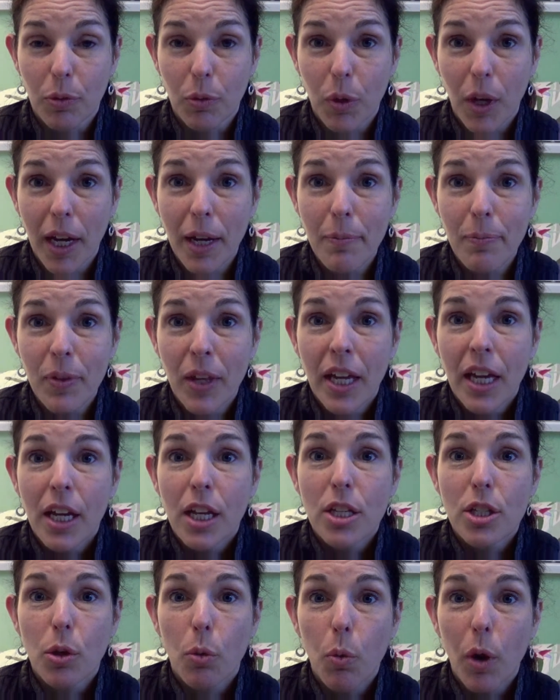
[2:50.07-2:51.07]
Okay,
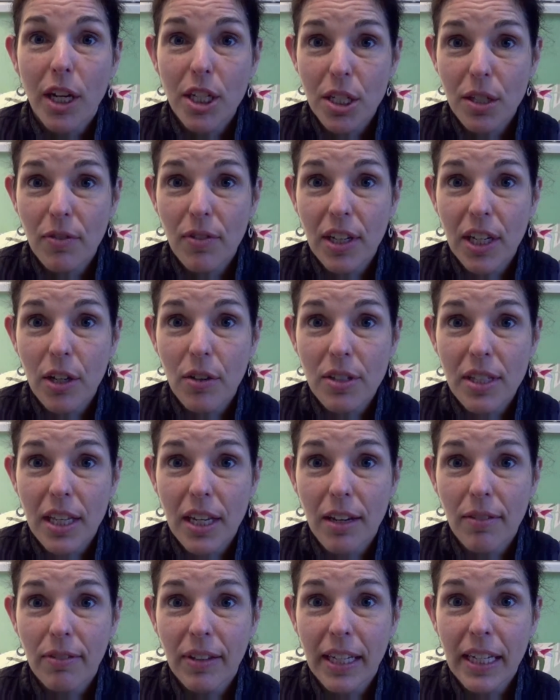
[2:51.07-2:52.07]
so watch the videos
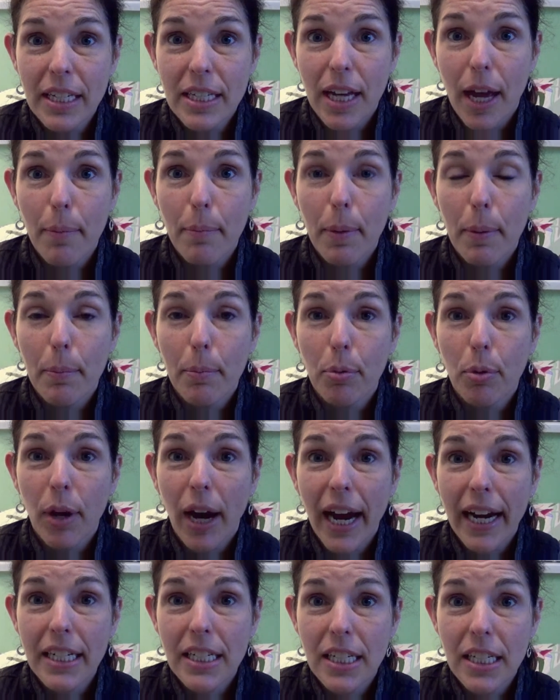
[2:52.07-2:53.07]
that I've linked up,
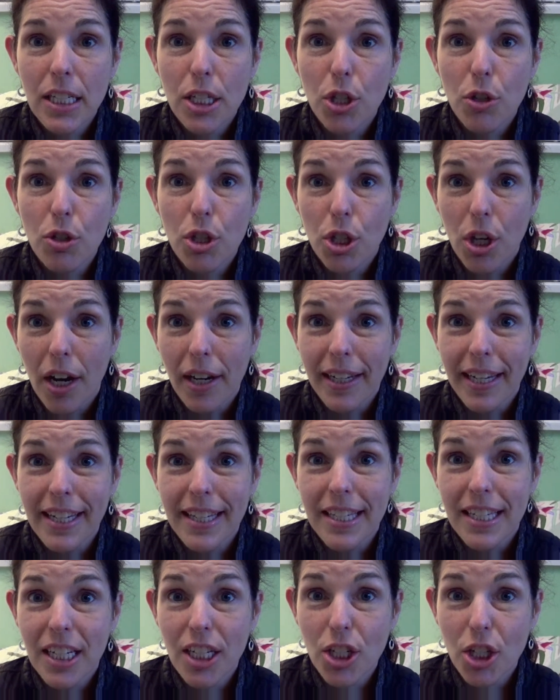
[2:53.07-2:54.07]
practice your
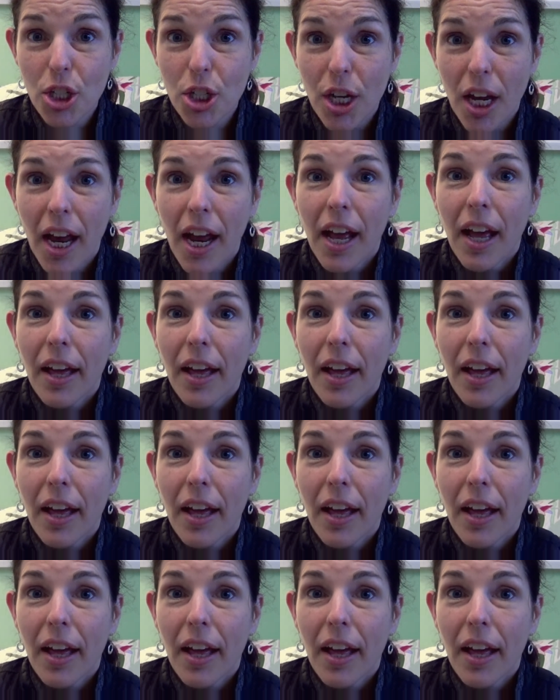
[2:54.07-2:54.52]
stocking stitch.